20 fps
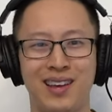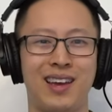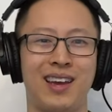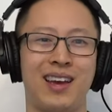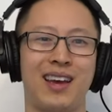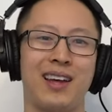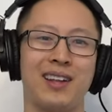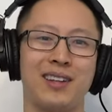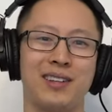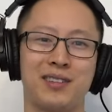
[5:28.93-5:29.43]

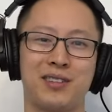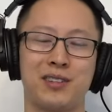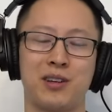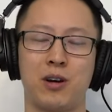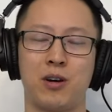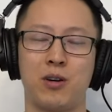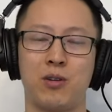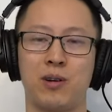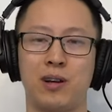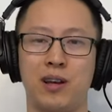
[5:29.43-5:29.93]
And
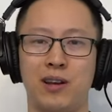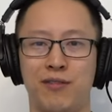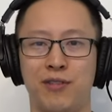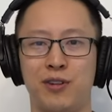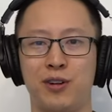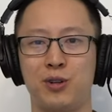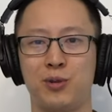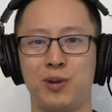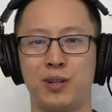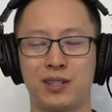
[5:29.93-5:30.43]
so if you're
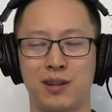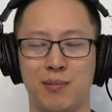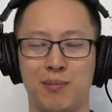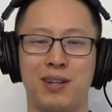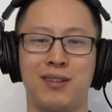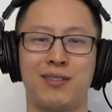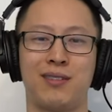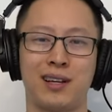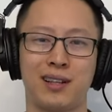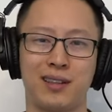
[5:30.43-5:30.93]
doing something
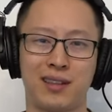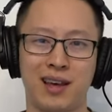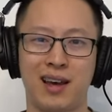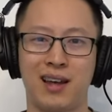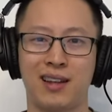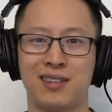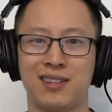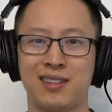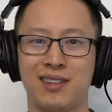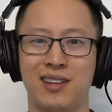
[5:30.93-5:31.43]
like that,